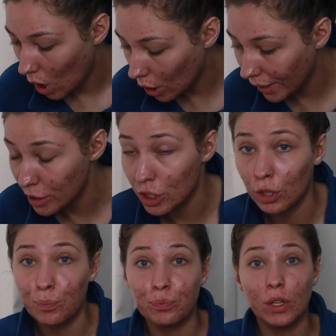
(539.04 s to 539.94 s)
Okay,
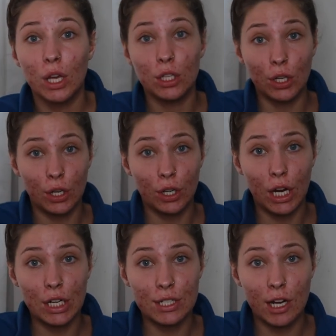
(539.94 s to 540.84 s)
so your girl
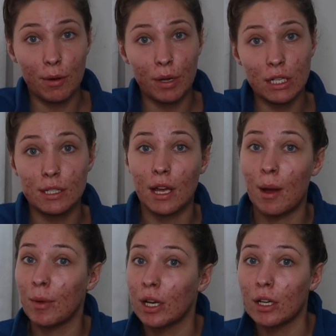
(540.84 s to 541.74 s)
got her Starbucks.
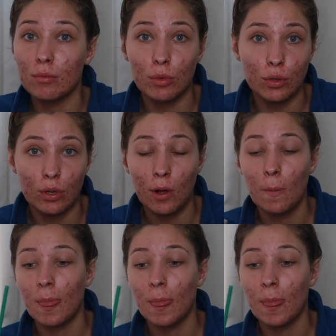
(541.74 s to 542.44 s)
I'm in a good mood.